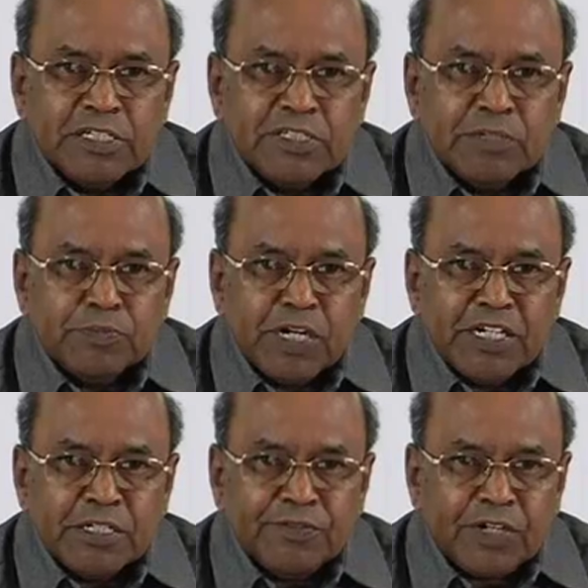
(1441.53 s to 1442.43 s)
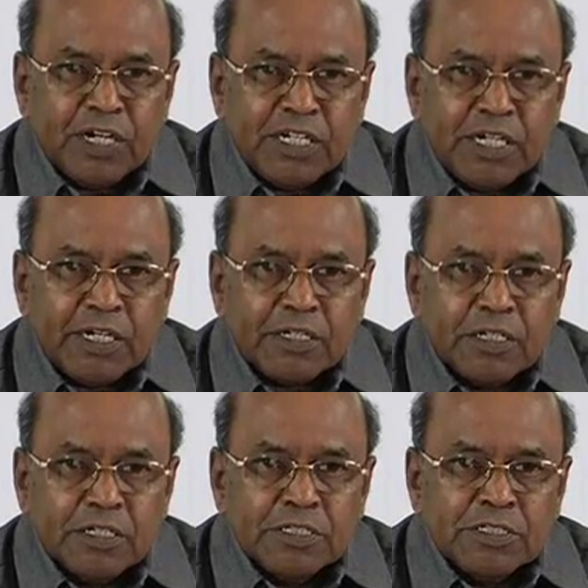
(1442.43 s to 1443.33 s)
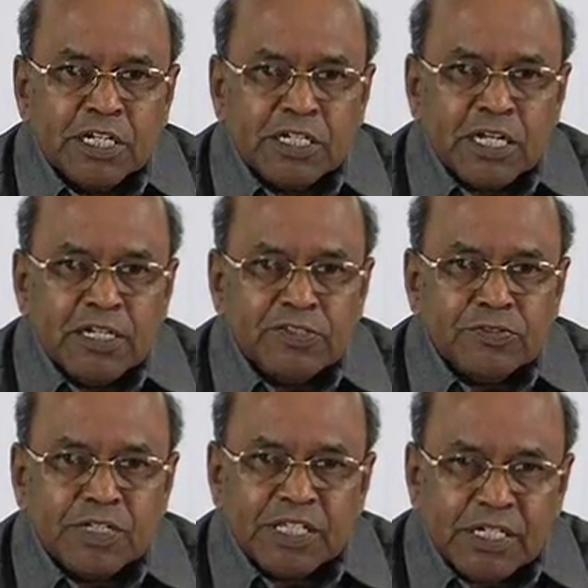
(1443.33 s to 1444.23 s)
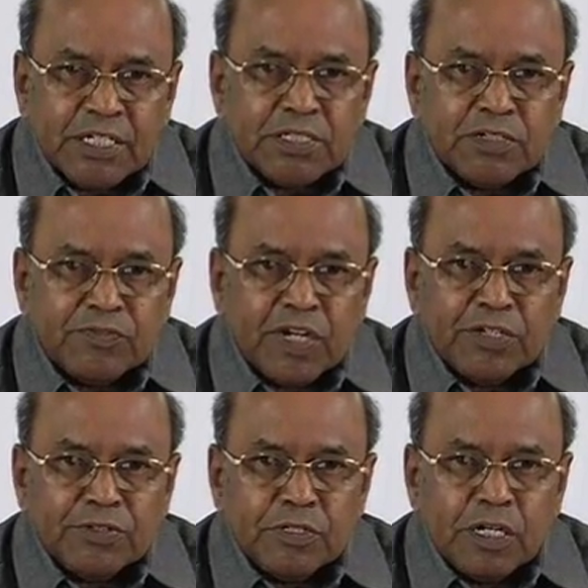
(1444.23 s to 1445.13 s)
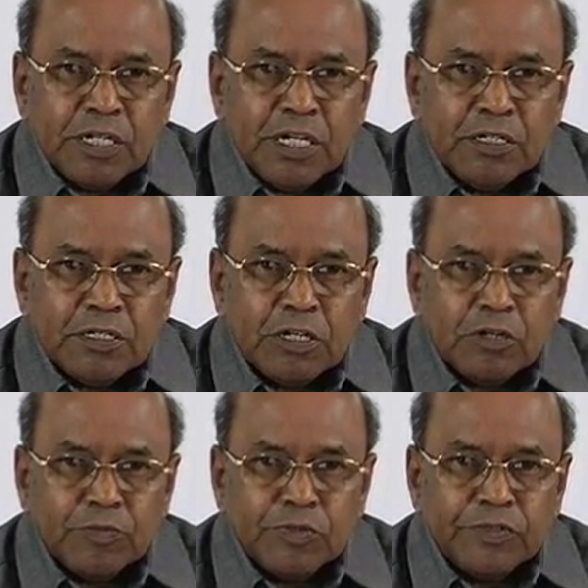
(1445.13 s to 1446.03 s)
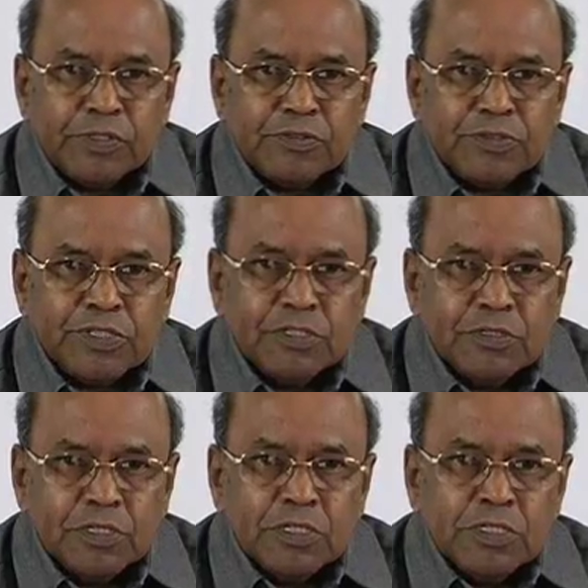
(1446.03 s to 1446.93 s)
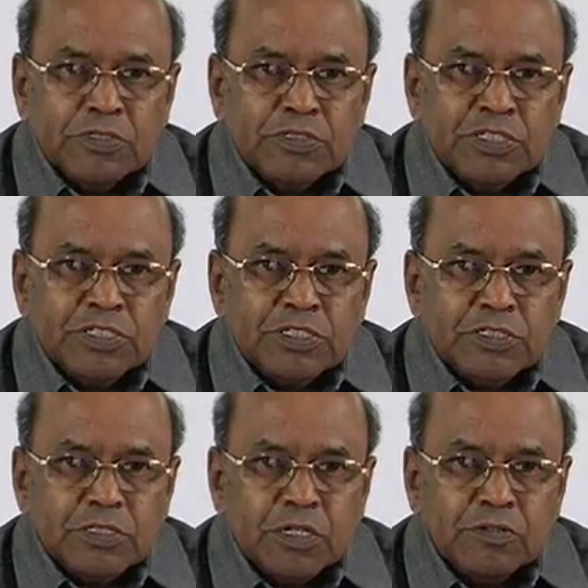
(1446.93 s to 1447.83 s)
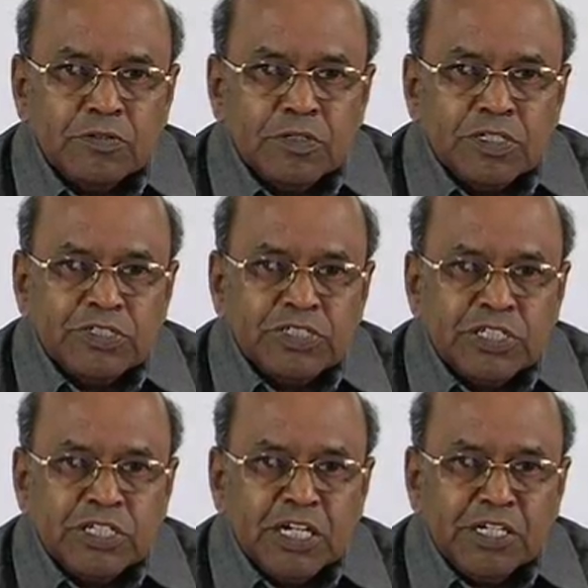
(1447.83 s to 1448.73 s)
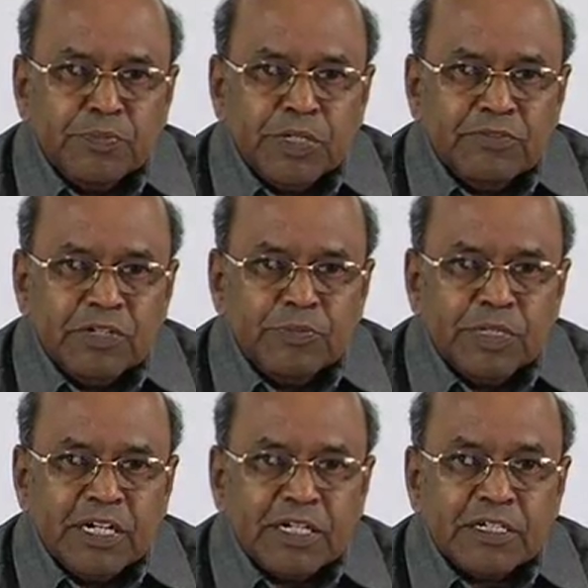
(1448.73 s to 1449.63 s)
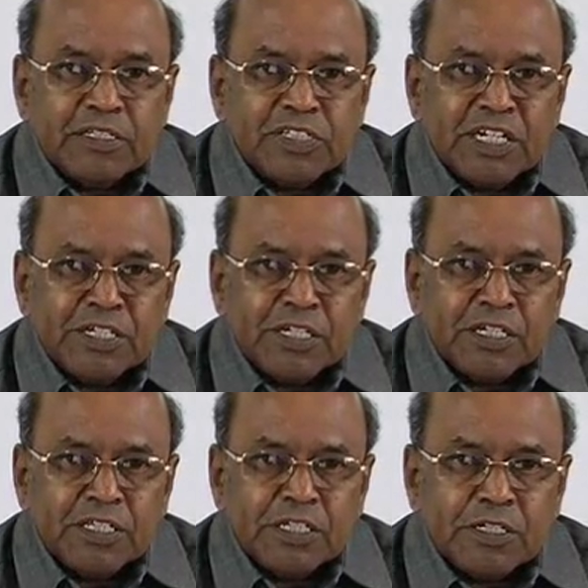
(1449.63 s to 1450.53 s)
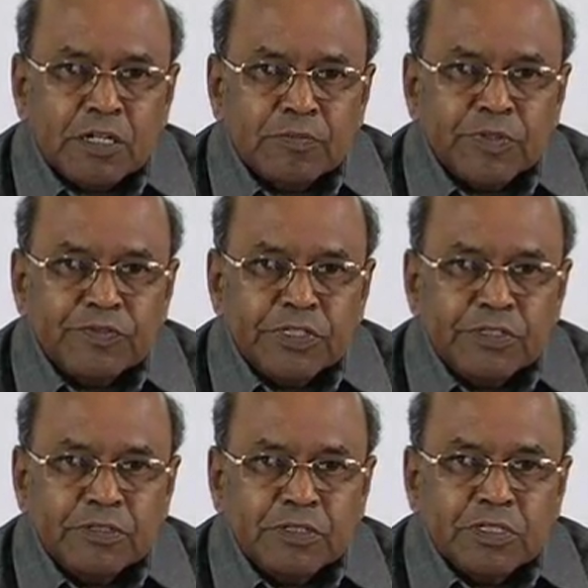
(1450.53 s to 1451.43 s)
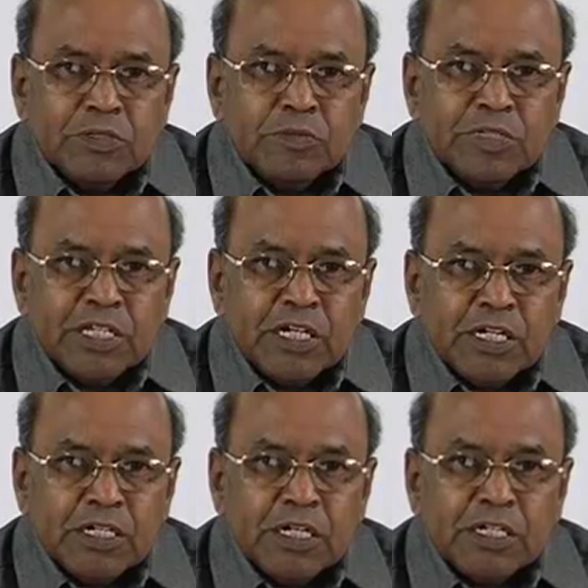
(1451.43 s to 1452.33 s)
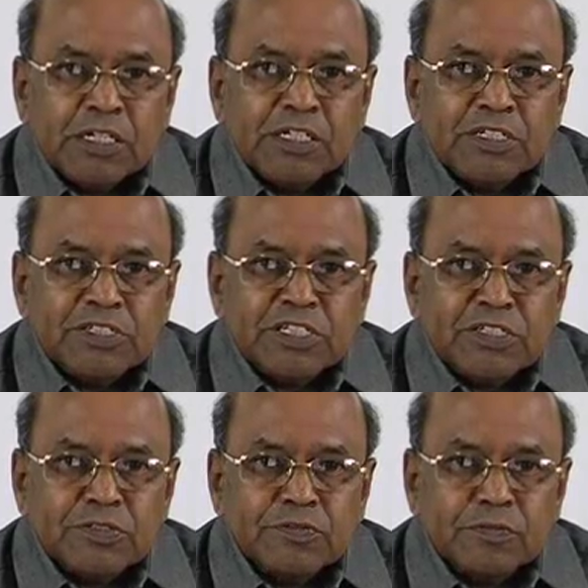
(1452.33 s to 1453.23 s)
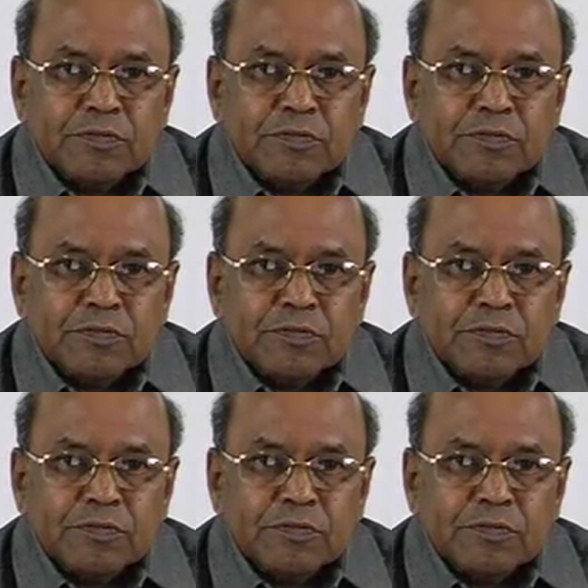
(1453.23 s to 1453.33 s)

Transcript: is the point of contact, that tells whether it is a front view or a top view. So this is how C and P will be at the center in the top view, they are at a distance